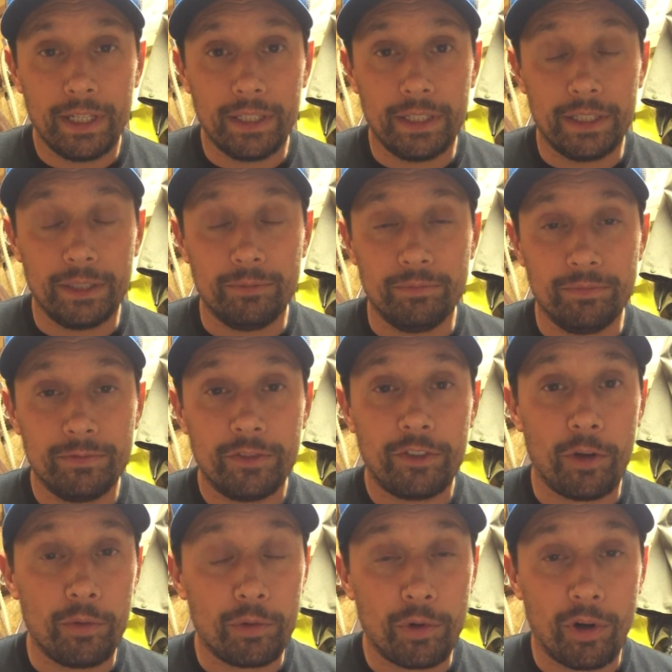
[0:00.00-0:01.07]
and
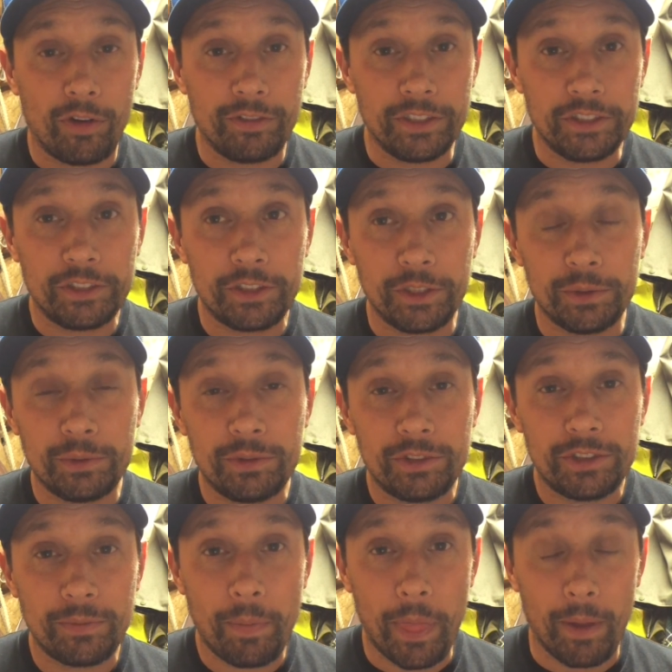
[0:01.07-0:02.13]
photographing
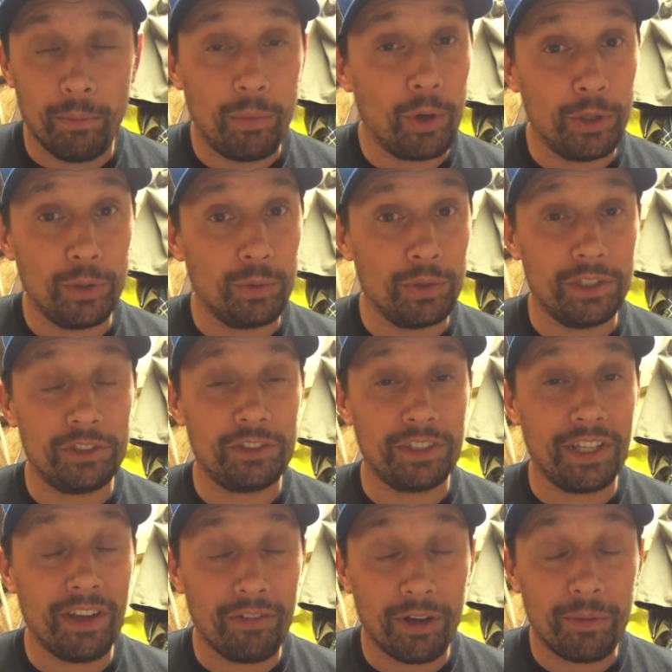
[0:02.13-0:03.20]
skills and putting all this
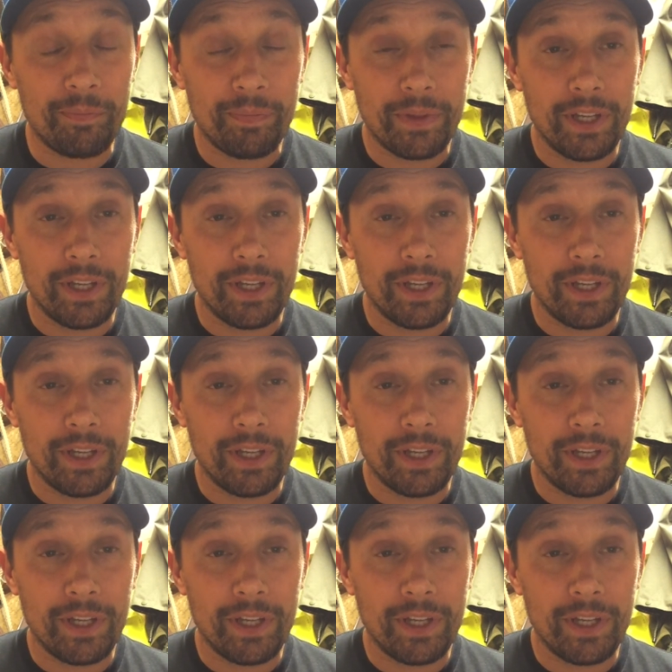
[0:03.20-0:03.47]
together.